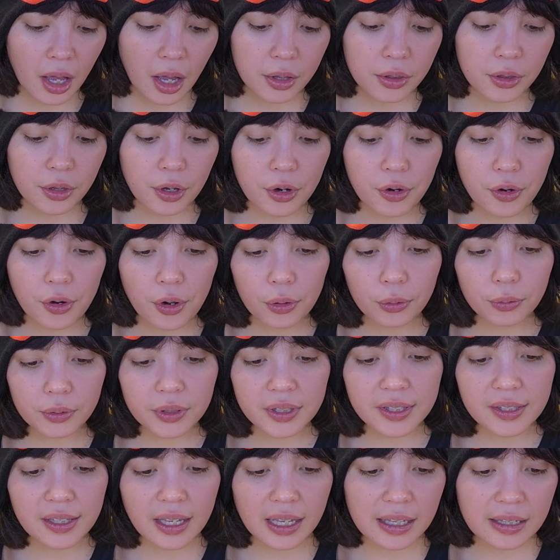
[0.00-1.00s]
The note
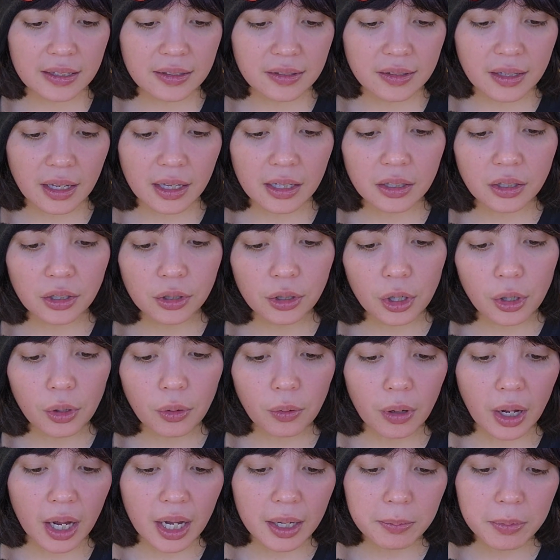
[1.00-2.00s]
says, you
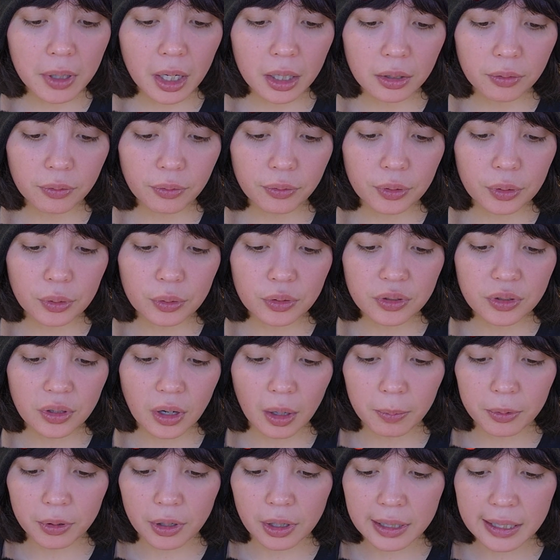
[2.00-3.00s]
know, I'm not a food
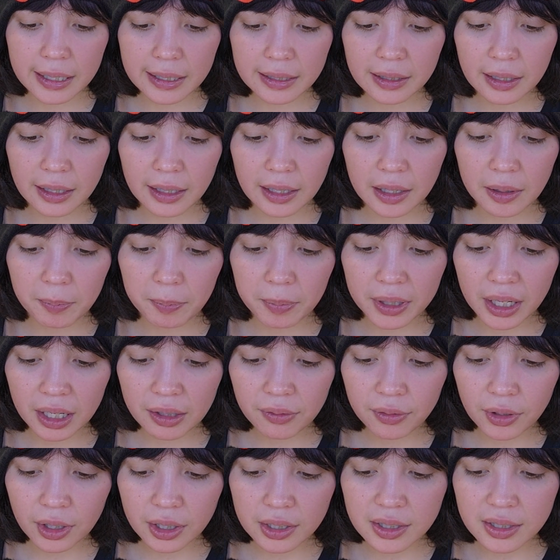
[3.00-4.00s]
snob or anything, but
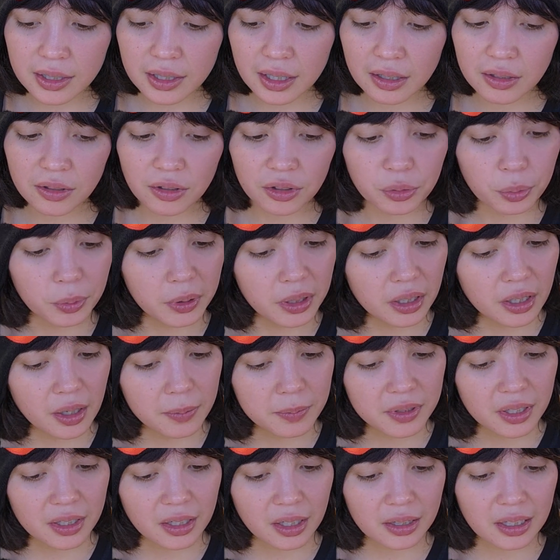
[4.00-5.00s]
I've got standards when it
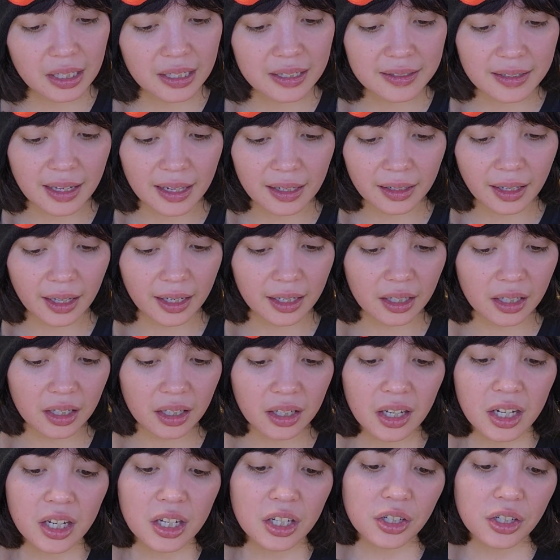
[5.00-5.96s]
comes to the things I like.